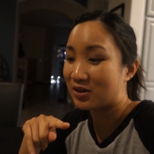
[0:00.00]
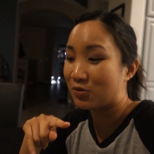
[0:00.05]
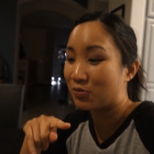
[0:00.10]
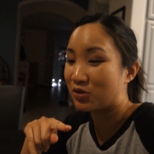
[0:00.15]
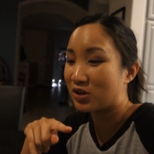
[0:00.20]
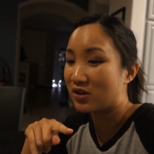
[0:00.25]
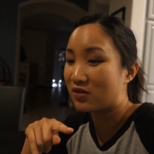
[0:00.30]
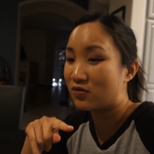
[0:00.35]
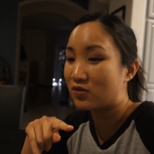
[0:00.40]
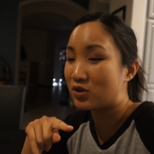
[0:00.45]

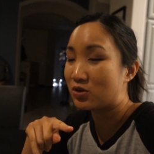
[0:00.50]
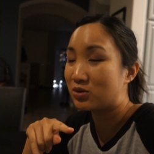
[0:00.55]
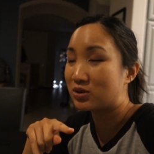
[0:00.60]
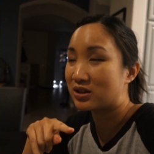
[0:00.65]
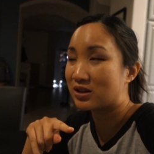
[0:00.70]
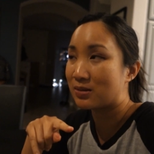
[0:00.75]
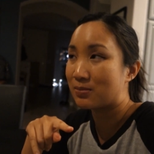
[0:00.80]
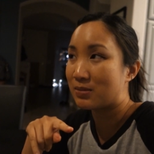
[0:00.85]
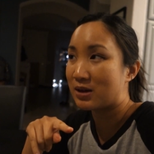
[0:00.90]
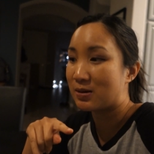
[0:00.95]
We've used
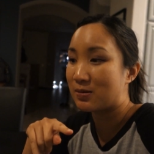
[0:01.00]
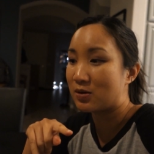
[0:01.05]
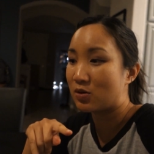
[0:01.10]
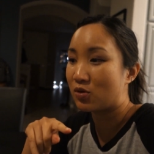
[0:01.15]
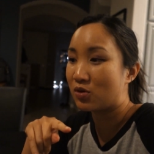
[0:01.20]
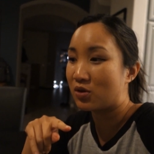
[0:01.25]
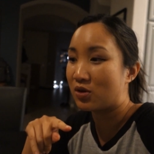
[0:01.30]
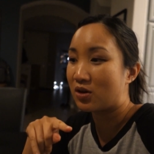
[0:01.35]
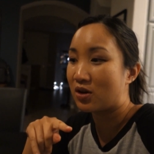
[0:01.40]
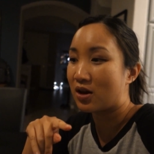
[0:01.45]
it
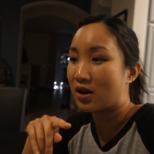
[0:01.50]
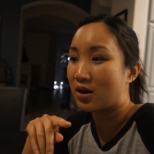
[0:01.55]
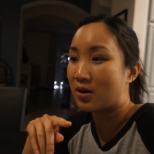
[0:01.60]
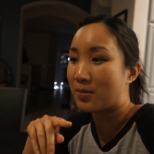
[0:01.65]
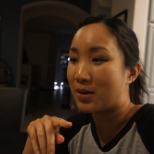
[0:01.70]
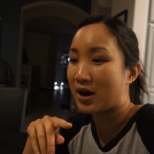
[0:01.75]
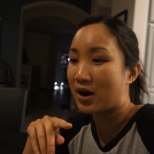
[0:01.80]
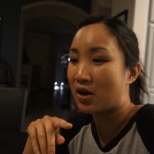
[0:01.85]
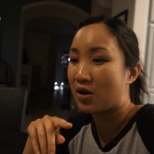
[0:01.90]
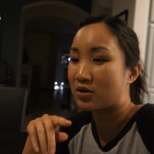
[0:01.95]
maybe
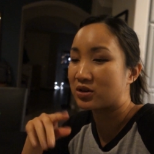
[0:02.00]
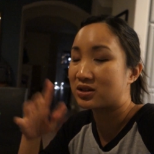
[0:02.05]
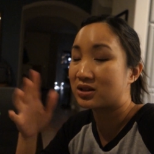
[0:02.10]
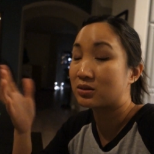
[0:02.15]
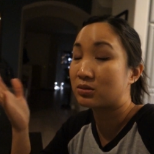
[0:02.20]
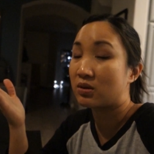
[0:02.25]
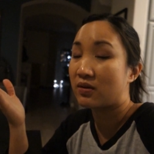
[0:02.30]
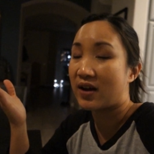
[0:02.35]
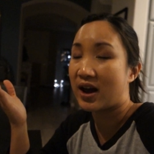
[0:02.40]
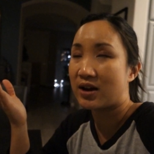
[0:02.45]
about,
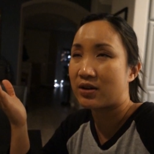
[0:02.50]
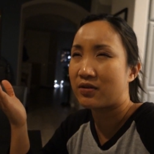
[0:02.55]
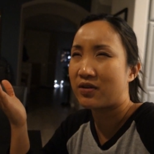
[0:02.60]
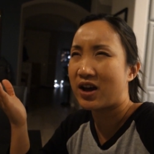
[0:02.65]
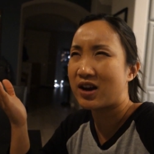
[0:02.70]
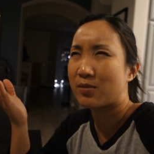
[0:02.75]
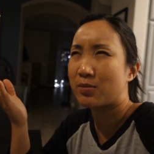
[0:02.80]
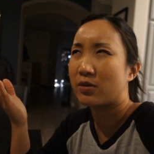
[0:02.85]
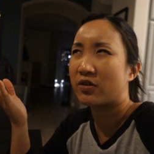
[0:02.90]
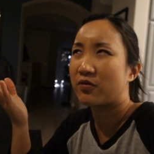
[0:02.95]
since we've had it, we've
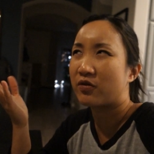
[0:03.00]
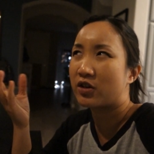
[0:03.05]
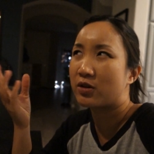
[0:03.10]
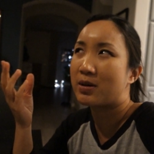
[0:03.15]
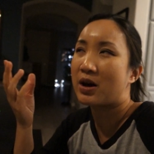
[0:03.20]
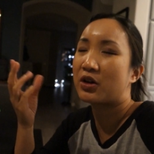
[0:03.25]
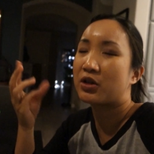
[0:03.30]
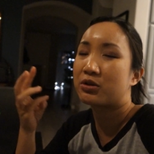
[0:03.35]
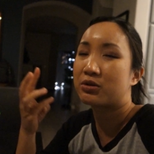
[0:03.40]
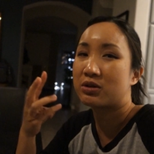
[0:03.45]
had it for, for
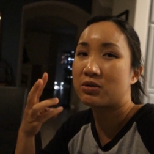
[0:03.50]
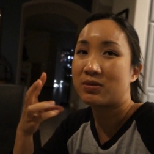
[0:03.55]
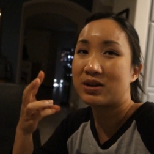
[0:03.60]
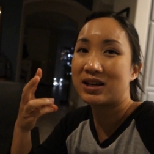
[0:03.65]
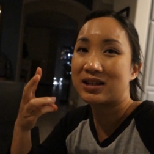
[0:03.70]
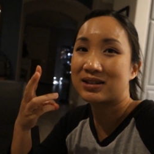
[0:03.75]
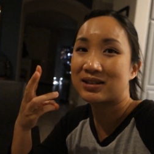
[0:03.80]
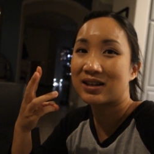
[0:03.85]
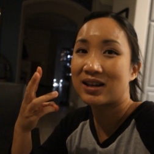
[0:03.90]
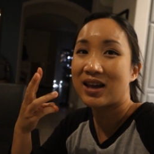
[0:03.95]
about three
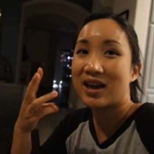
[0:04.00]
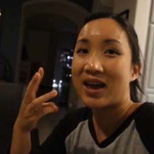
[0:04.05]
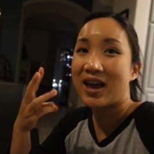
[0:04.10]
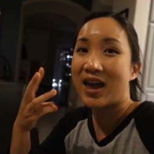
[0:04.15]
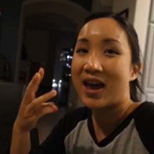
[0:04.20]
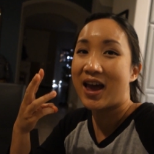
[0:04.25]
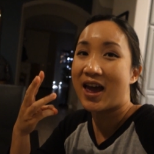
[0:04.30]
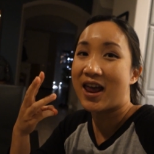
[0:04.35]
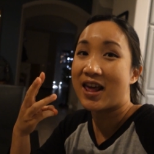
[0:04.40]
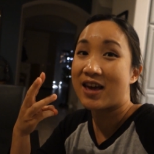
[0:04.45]
weeks,
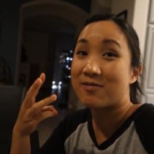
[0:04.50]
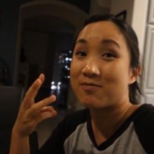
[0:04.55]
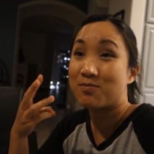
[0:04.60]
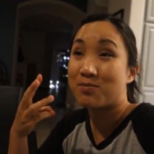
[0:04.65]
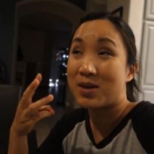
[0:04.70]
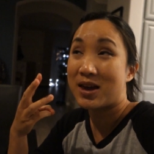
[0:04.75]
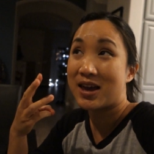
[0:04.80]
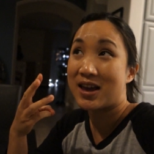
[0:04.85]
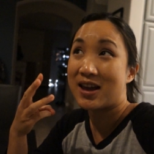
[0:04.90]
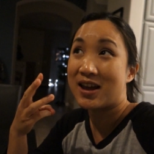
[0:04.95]
and I've
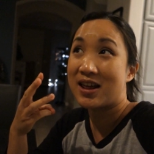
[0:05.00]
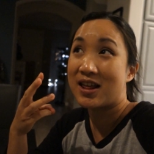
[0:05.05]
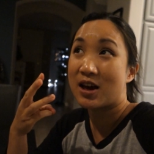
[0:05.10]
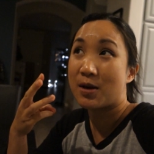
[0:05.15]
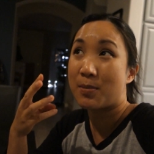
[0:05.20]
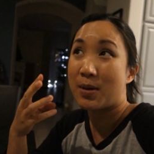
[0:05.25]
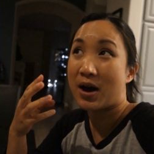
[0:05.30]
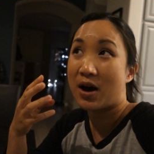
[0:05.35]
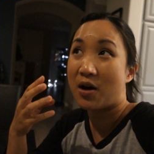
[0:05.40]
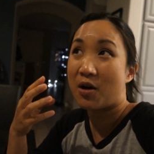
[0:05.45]
made
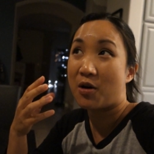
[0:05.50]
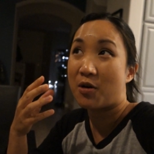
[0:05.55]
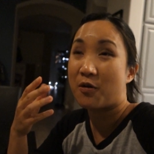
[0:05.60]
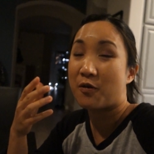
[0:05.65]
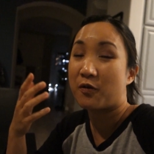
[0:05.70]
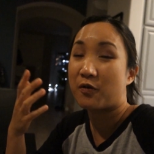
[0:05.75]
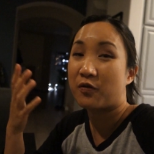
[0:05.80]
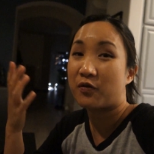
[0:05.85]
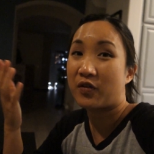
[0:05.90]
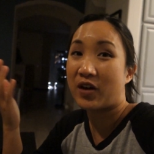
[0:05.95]

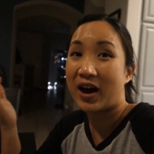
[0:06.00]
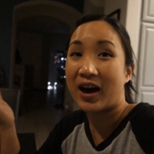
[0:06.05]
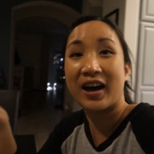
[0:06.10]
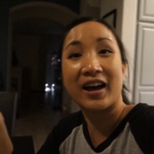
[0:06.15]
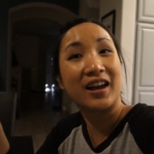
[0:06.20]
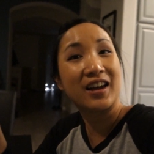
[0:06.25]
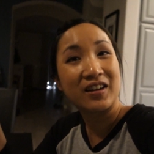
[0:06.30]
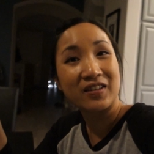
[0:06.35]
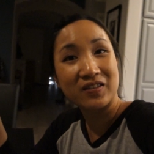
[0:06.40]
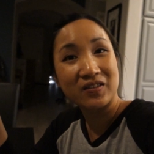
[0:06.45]
about
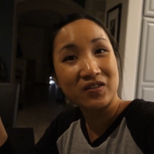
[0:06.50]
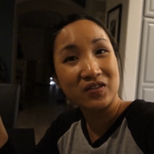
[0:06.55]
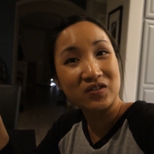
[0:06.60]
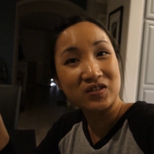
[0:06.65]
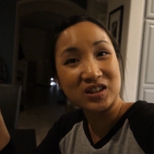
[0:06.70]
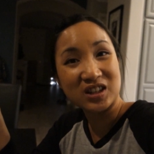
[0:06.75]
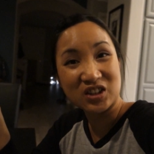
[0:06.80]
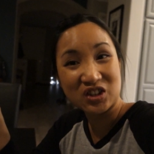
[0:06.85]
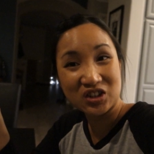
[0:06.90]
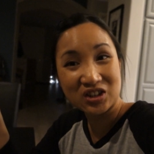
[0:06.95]
five
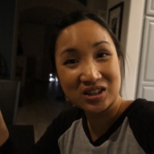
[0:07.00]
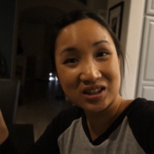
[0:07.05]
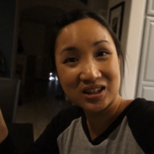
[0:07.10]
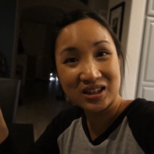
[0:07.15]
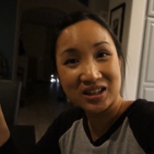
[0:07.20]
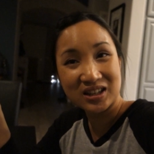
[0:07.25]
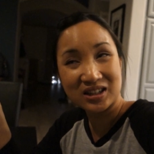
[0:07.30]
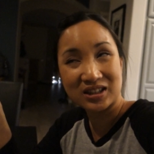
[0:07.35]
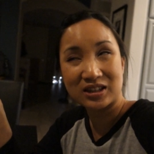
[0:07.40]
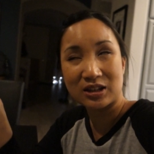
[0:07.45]
dishes in
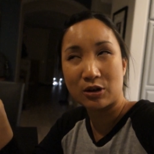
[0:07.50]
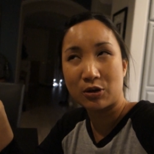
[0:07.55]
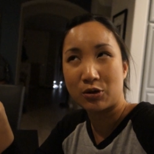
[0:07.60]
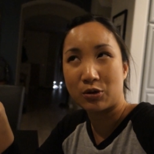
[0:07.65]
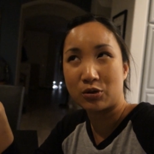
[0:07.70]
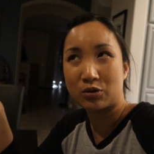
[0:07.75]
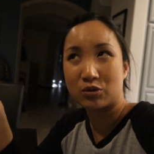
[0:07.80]
it, so